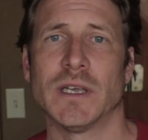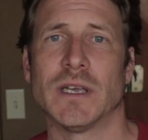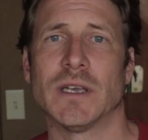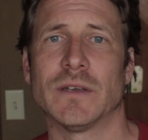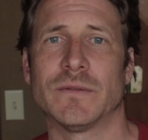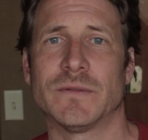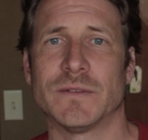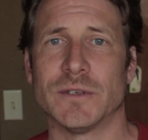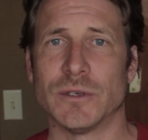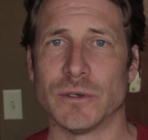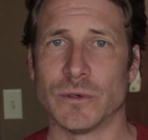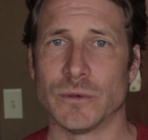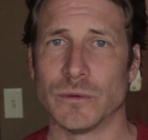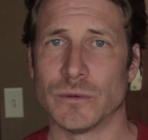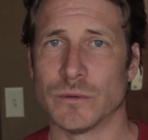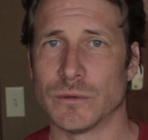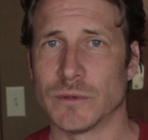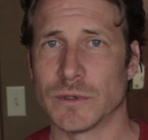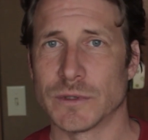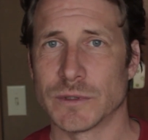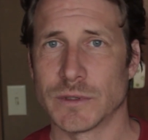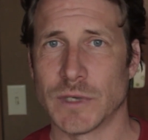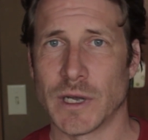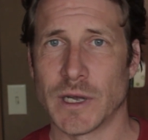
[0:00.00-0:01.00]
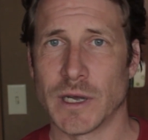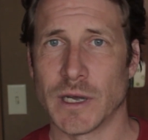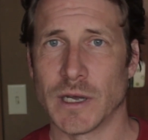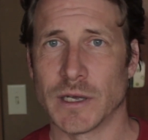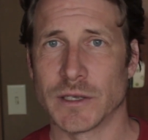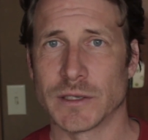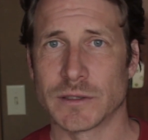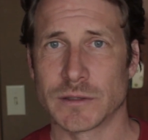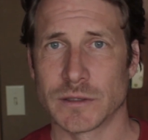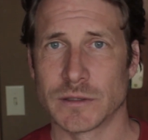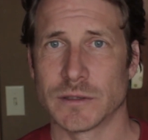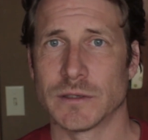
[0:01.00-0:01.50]
if you
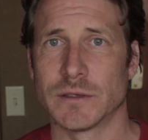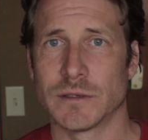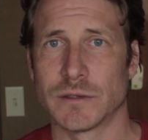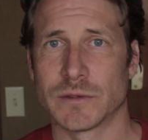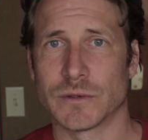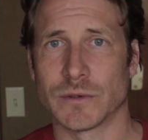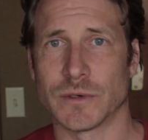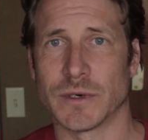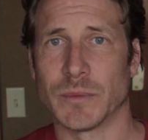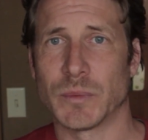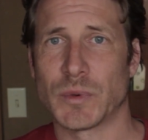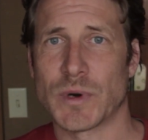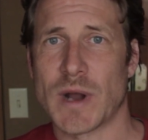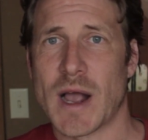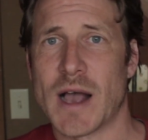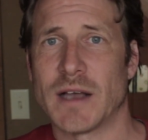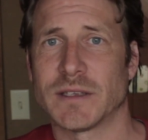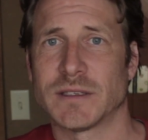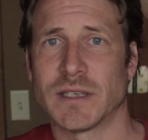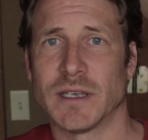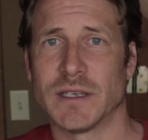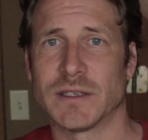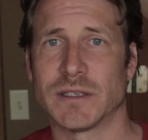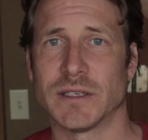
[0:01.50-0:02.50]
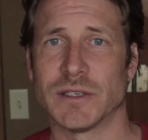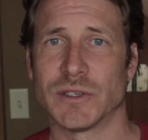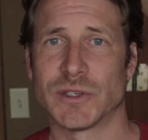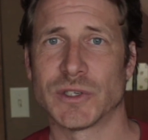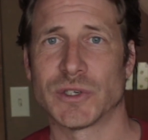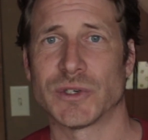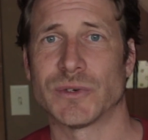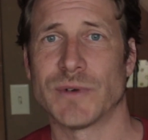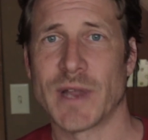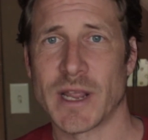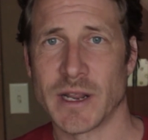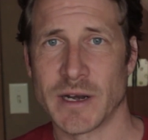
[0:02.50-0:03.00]
uh, sort of process and
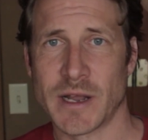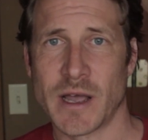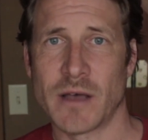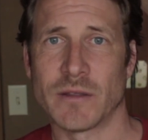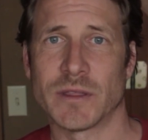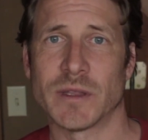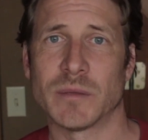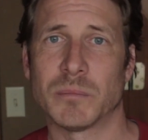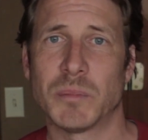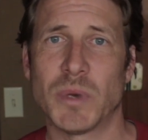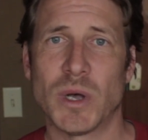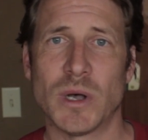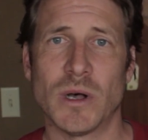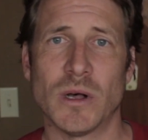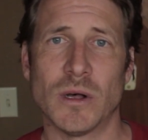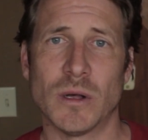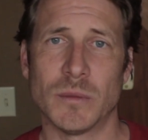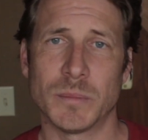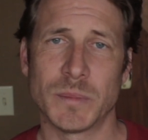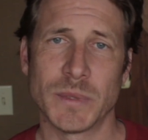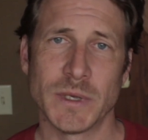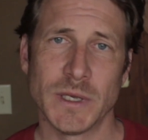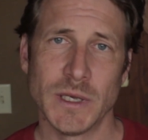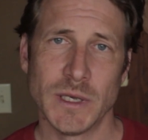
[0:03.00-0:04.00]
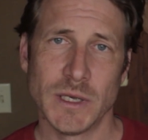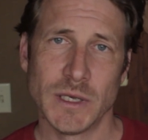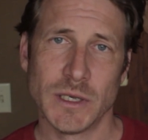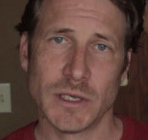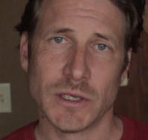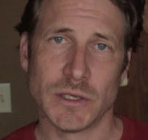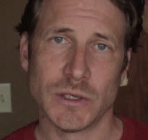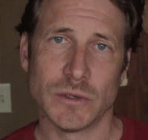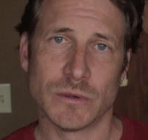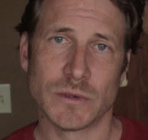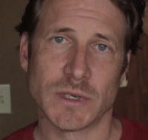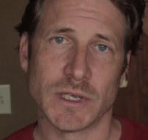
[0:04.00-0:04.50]
strain out the pulp,
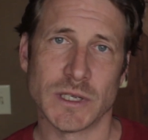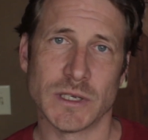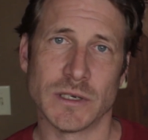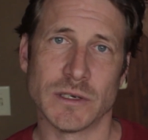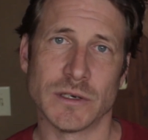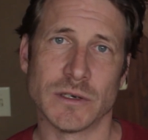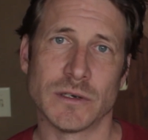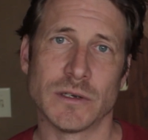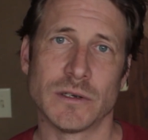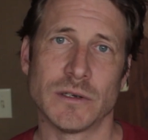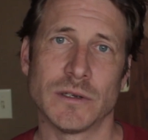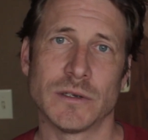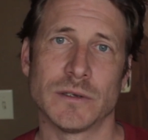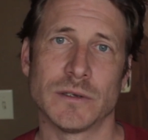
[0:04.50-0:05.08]
you can